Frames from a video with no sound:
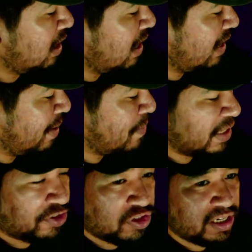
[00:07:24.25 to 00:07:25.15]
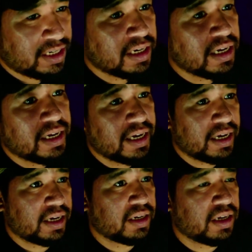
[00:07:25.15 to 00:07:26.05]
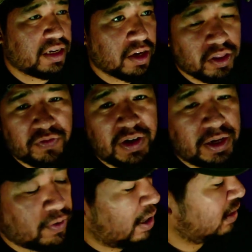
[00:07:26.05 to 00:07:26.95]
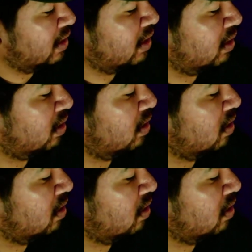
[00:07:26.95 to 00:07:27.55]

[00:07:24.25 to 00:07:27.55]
and I mention it in another video I did